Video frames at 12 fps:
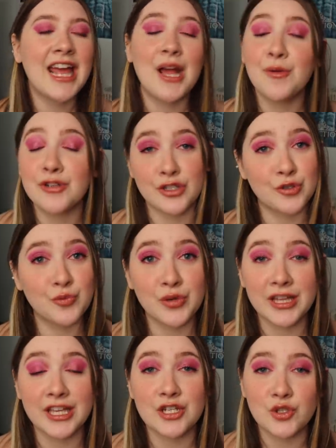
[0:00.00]
It was just
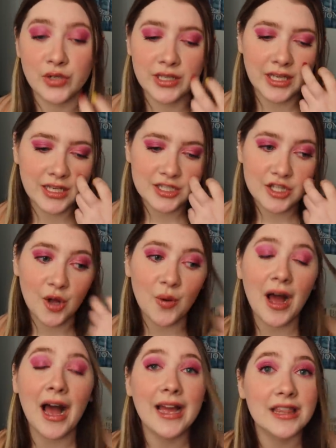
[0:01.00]
really intriguing.
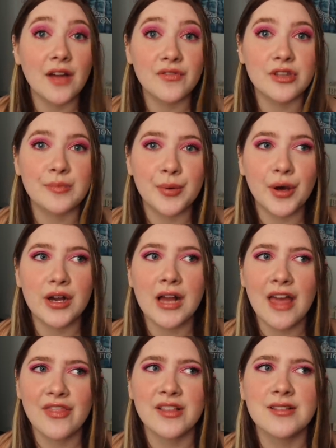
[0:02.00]
So I loved the book.
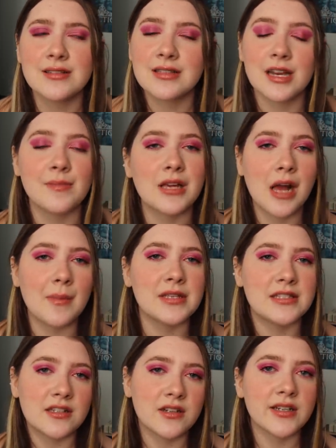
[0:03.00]
I think this is going to become a
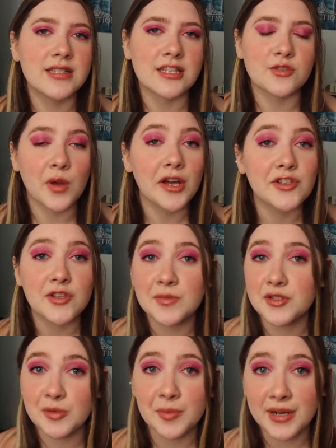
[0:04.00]
series as well. So I'm
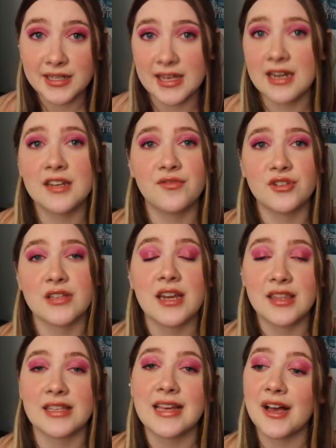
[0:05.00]
super excited if there's
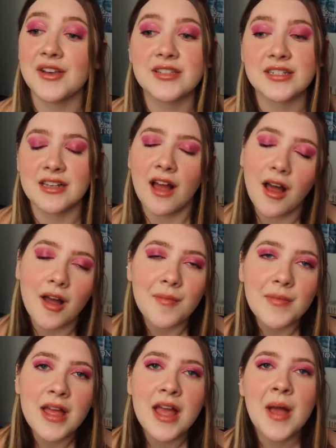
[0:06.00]
anything else to
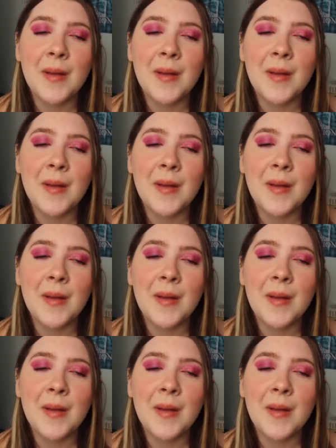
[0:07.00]
come.